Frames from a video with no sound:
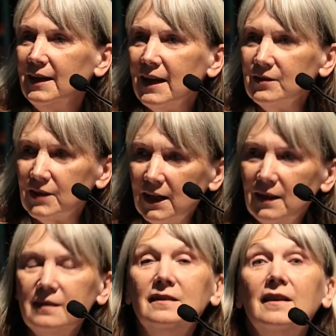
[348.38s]
and
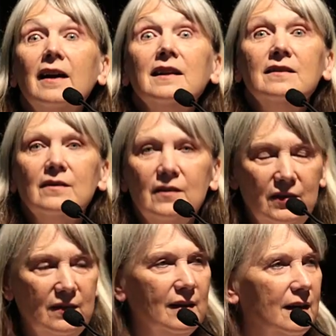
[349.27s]
take
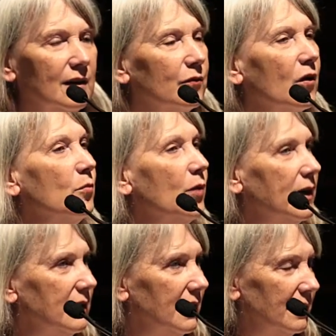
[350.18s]
guidance from
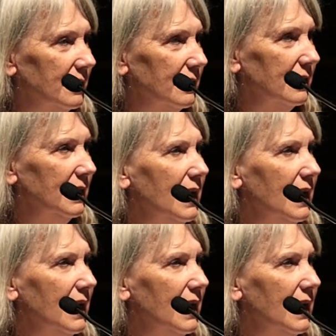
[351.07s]
one another,